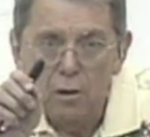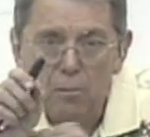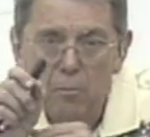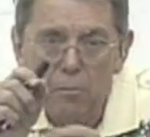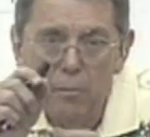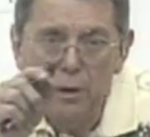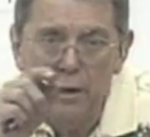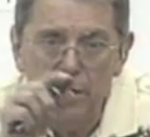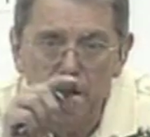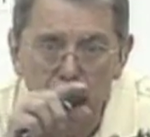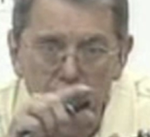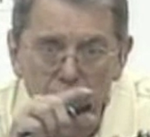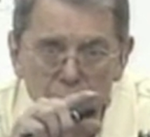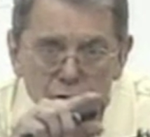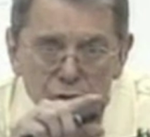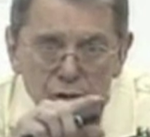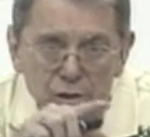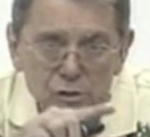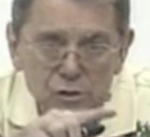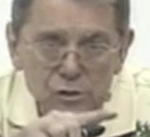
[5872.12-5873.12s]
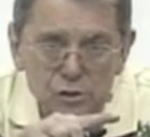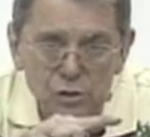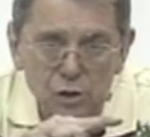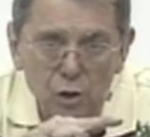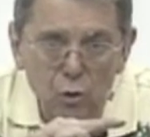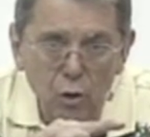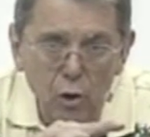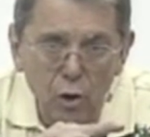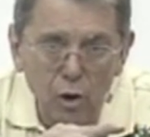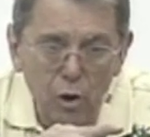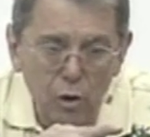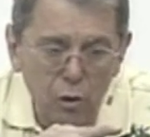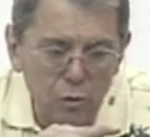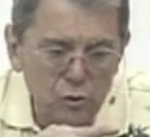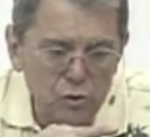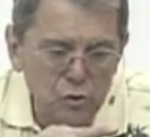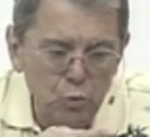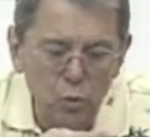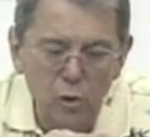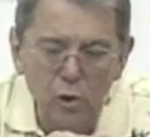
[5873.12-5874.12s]
because it's so
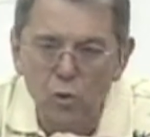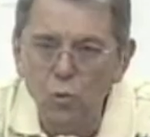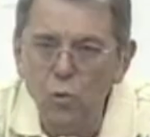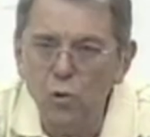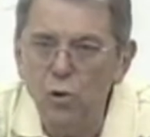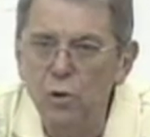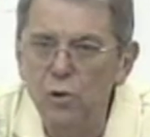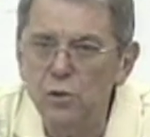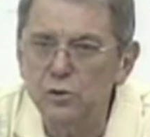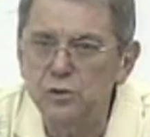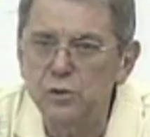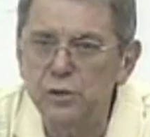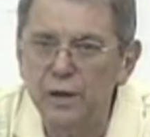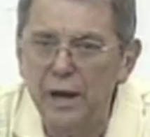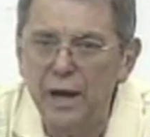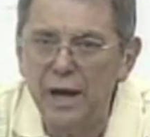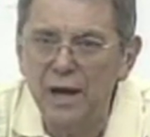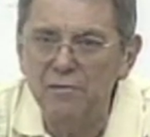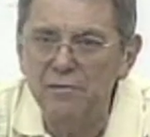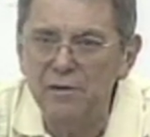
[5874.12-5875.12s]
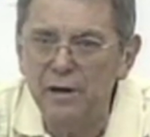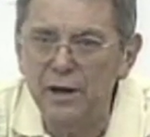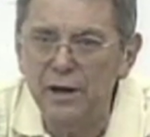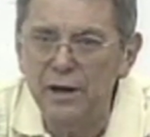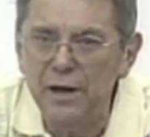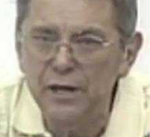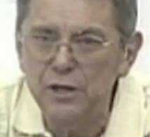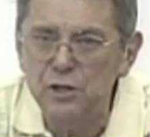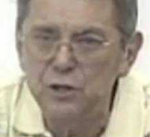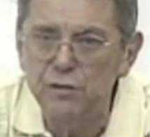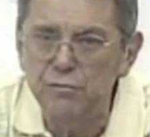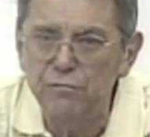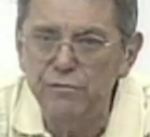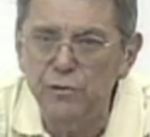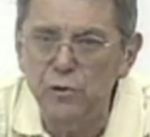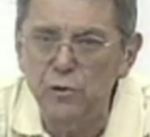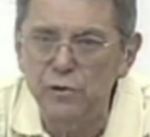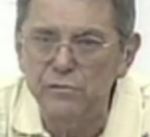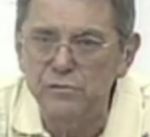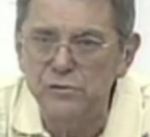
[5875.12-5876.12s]
close. We're worse than having a nation
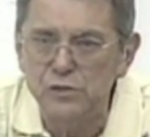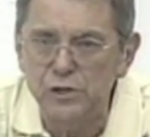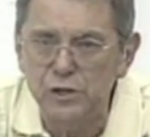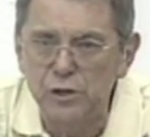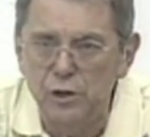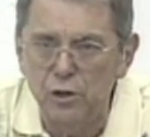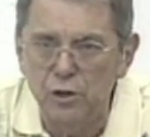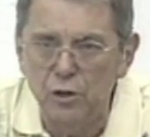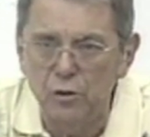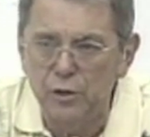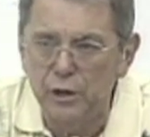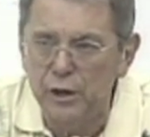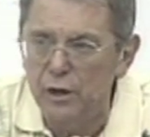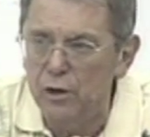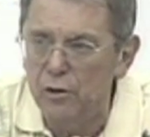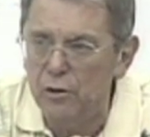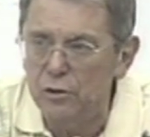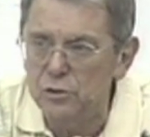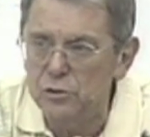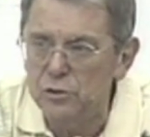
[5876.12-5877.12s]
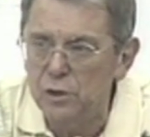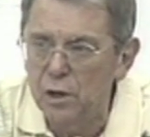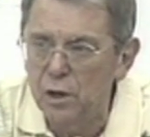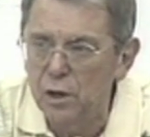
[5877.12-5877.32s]
full of serial killers.